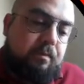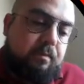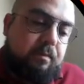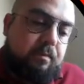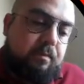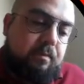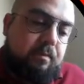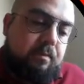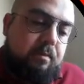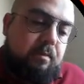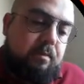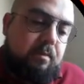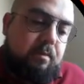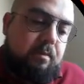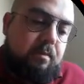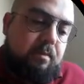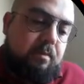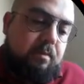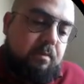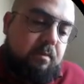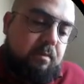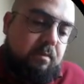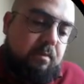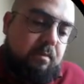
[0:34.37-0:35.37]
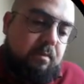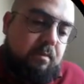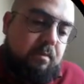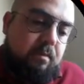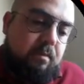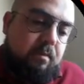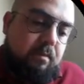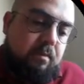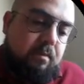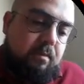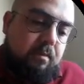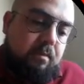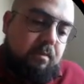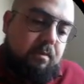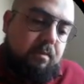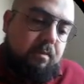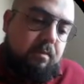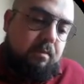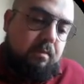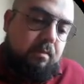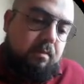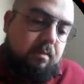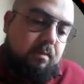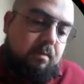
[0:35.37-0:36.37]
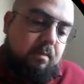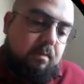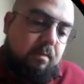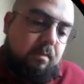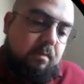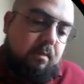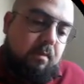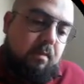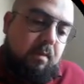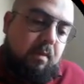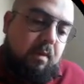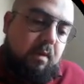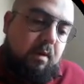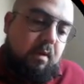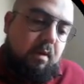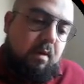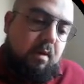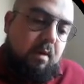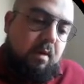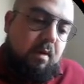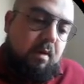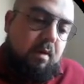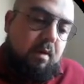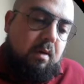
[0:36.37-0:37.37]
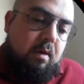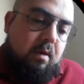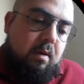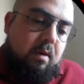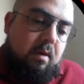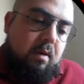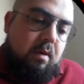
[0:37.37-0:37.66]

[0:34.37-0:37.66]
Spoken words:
(silence)